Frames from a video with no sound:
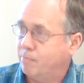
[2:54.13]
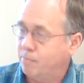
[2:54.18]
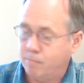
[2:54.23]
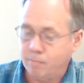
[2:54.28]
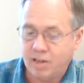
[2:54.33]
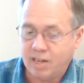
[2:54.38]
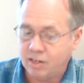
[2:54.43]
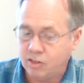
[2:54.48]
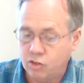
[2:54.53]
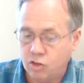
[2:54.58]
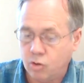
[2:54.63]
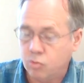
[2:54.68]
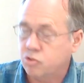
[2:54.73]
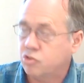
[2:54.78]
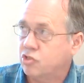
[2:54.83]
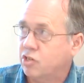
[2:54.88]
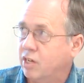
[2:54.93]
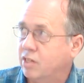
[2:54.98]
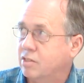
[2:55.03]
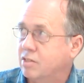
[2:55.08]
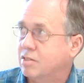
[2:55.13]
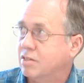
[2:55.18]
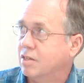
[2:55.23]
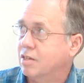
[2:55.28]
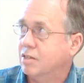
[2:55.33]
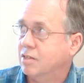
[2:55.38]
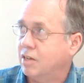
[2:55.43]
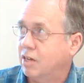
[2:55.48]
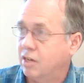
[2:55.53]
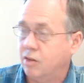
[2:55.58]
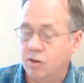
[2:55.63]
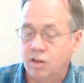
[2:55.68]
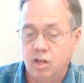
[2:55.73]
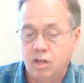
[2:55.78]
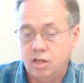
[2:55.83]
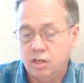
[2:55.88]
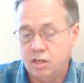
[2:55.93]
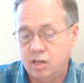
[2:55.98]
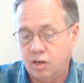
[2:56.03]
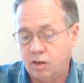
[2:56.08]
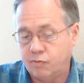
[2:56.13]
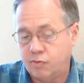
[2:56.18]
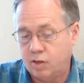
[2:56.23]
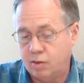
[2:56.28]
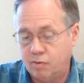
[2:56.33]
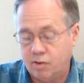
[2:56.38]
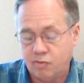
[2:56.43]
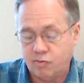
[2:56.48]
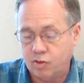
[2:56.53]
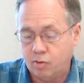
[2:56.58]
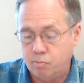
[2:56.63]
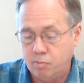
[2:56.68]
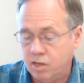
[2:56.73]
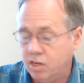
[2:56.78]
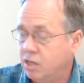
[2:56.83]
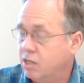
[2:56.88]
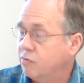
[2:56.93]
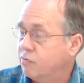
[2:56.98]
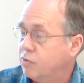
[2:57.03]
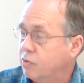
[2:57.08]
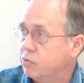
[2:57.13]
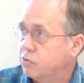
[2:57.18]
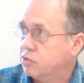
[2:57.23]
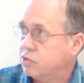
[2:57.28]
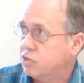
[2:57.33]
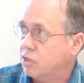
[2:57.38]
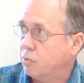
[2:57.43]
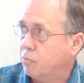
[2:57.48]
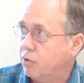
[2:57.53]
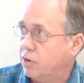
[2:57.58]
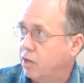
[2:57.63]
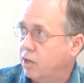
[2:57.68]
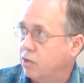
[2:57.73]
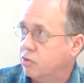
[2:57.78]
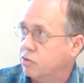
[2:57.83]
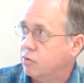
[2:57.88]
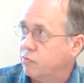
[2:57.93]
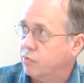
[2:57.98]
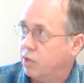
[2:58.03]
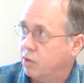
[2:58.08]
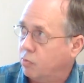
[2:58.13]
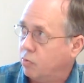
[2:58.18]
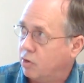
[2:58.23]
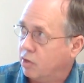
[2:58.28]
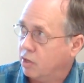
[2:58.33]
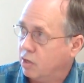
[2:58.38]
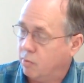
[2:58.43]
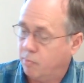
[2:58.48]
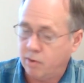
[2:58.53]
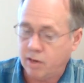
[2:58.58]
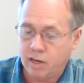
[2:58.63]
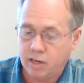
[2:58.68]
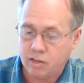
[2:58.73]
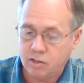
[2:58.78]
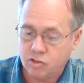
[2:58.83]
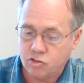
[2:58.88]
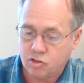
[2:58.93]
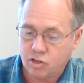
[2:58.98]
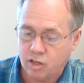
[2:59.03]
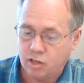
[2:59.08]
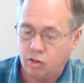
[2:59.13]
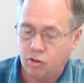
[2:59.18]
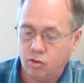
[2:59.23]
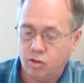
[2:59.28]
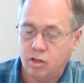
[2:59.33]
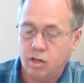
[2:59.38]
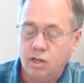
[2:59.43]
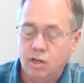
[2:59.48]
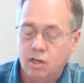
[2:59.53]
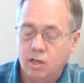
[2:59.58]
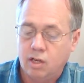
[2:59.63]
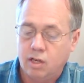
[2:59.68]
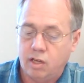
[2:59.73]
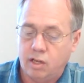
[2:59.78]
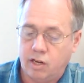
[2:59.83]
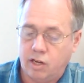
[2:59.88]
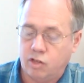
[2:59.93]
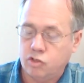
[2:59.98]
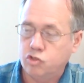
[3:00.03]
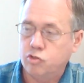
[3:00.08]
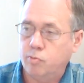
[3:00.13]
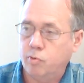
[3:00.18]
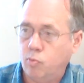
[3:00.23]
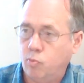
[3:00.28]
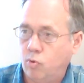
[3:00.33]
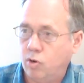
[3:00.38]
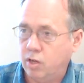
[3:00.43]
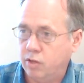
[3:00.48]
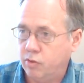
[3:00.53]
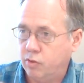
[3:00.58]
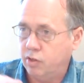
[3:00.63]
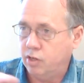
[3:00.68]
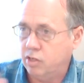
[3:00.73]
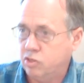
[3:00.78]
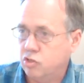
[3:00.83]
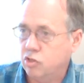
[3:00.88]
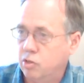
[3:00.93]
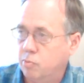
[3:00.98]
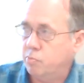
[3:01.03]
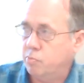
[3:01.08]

make no sense to anyone. Now, if they're meaningful to someone else, if they want to come back and say, look, in Algebra 1, these are the